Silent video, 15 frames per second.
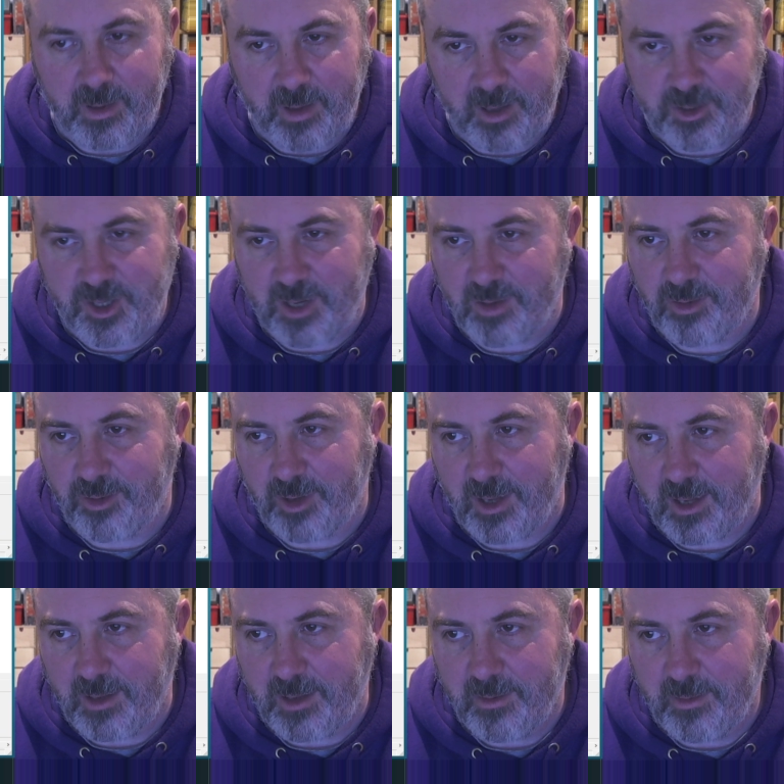As you can
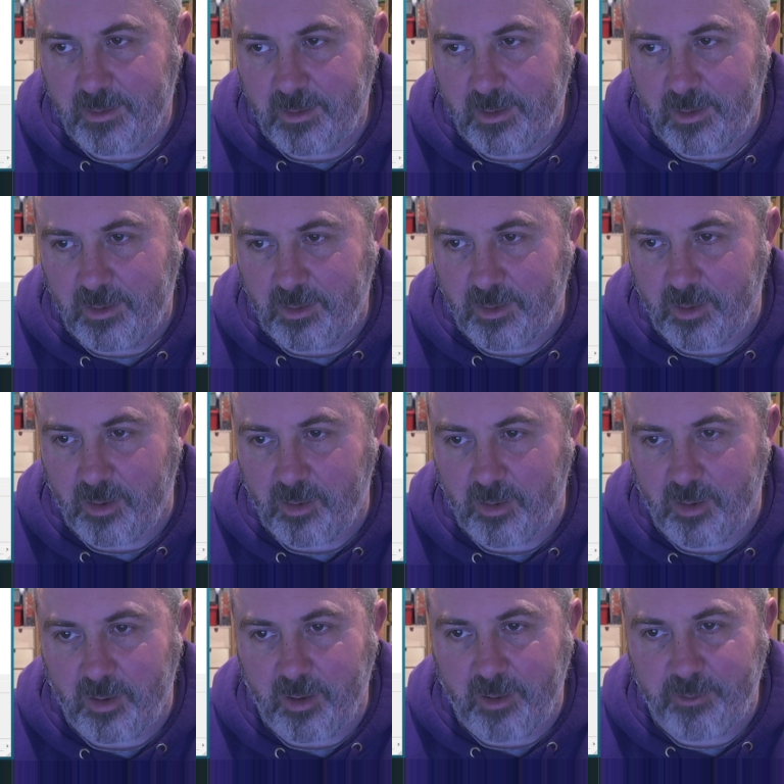see,
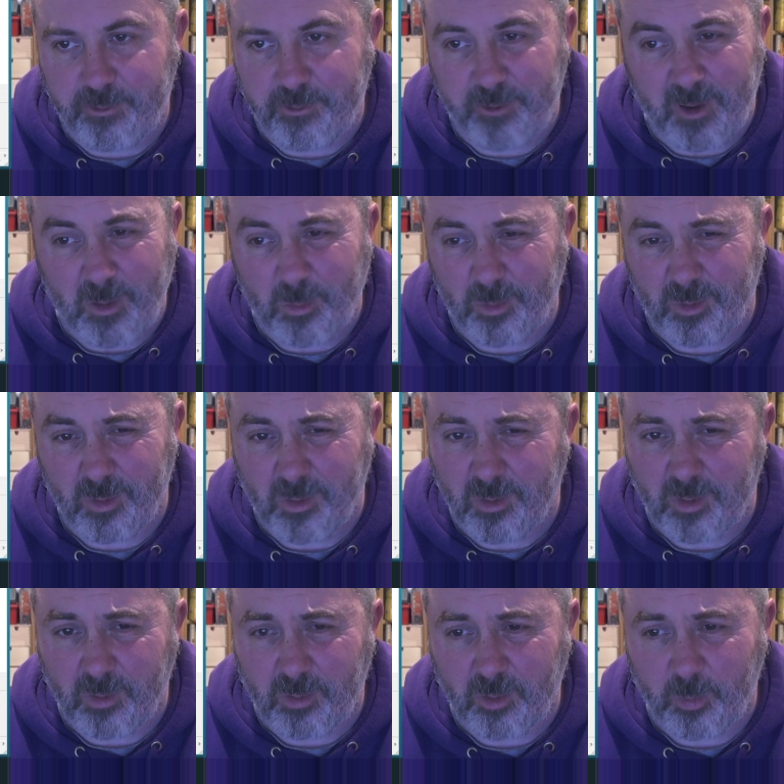there are uh, thousands
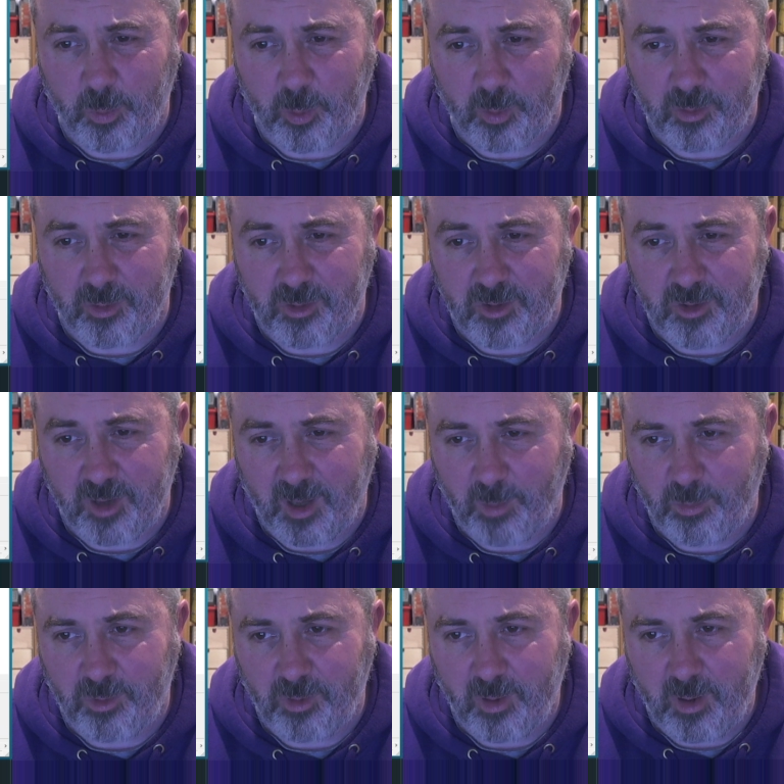of supported
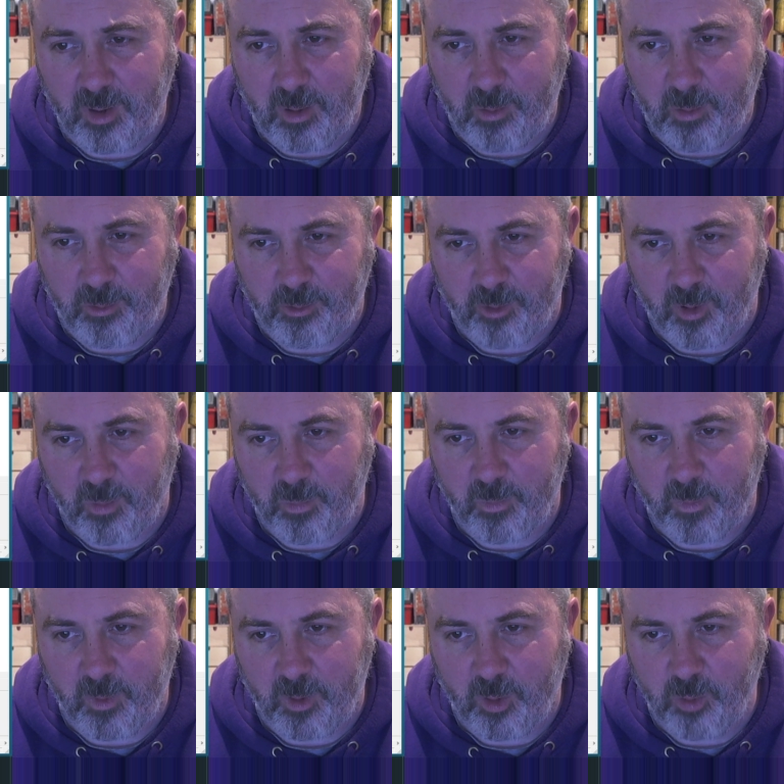chips from
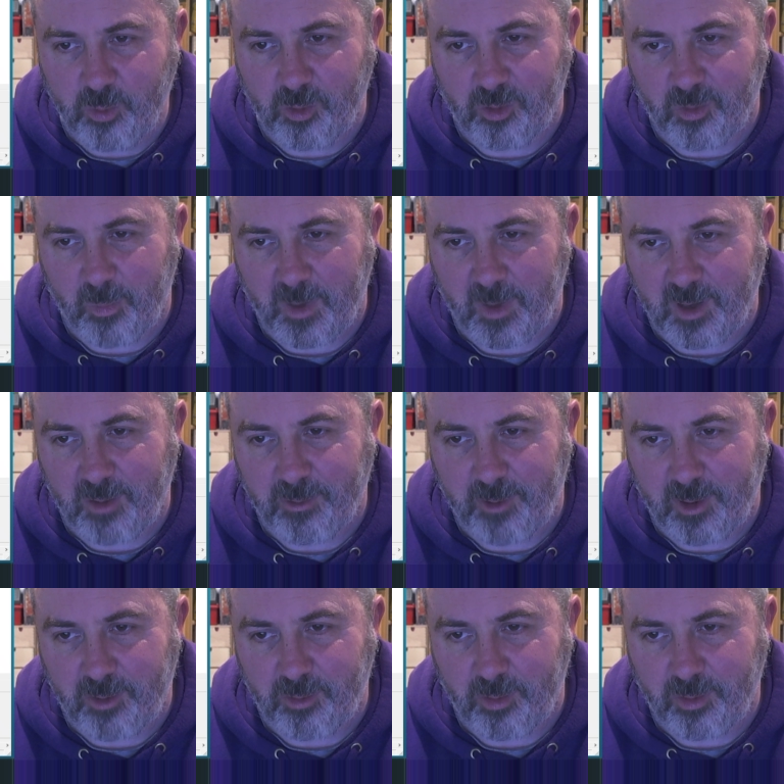hundreds of
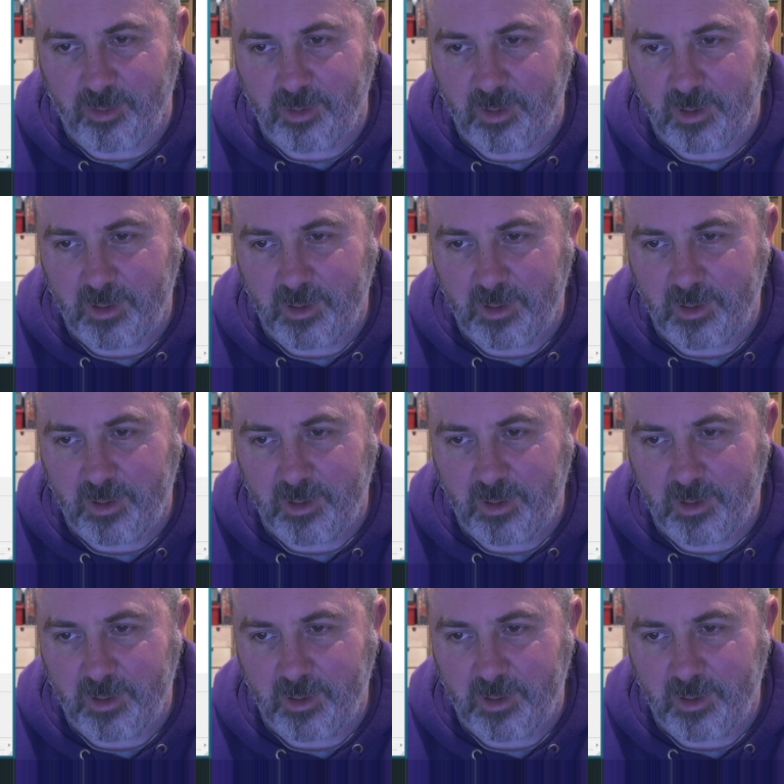manufacturers.